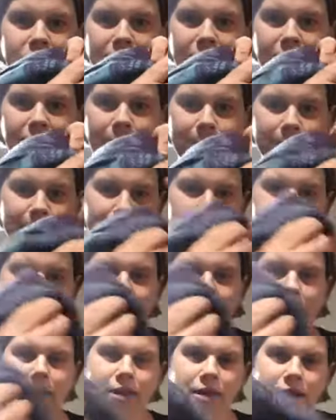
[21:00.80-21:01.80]
that.
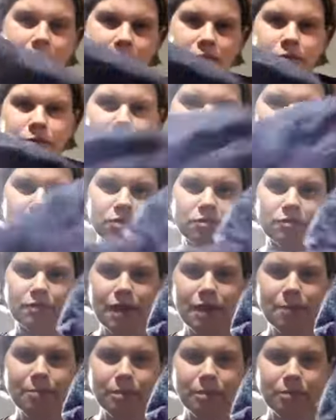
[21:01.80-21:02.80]
I want to
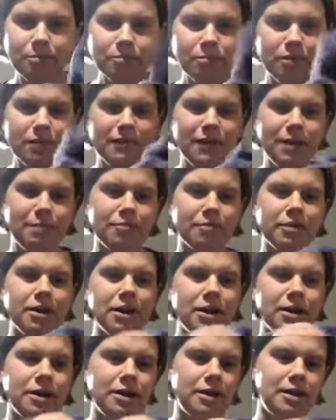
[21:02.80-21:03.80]
grab my fabric
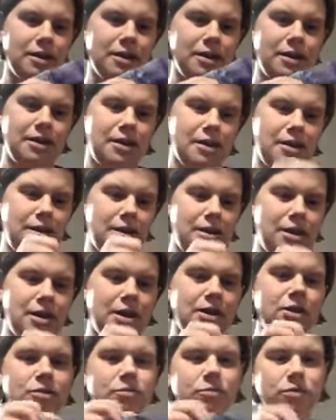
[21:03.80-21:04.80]

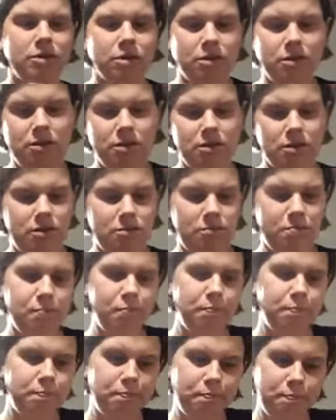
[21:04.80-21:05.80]
and I want to
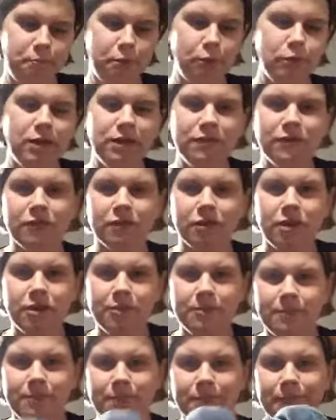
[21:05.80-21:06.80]
pull it through.
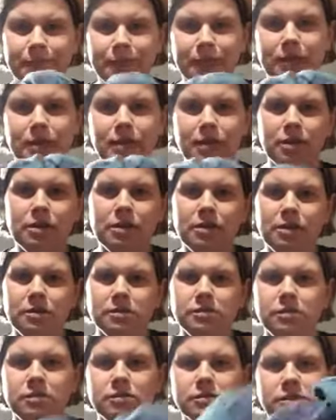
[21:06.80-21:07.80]

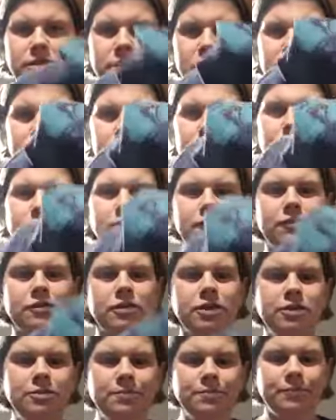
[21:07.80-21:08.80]
So I'm just going to pull it
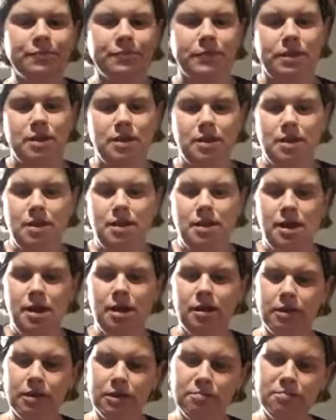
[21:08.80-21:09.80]
through.
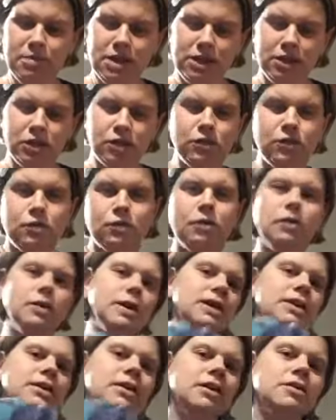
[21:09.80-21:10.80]
I'm going to make sure
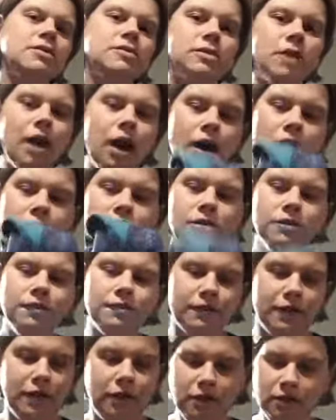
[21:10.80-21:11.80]
it goes
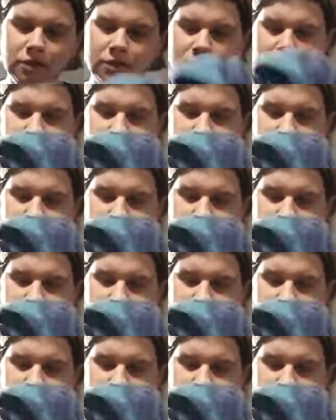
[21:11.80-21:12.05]
over